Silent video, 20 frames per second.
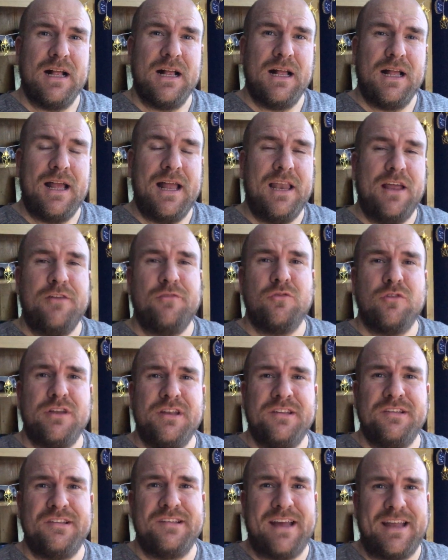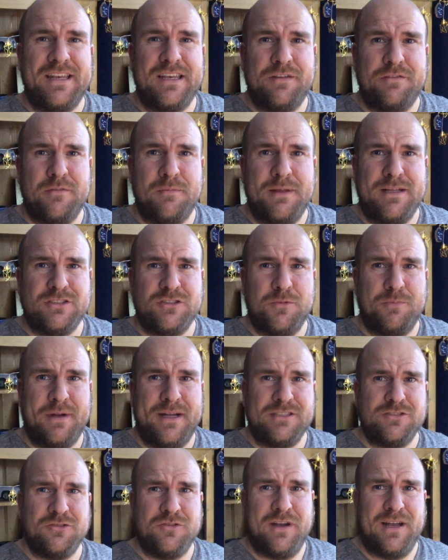Hello everyone, this is Andy from Let Your
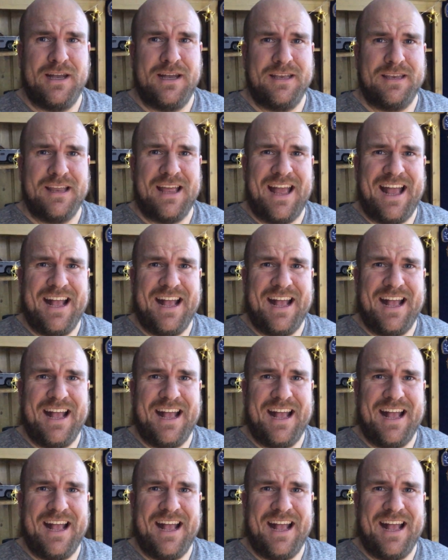Petrolhead.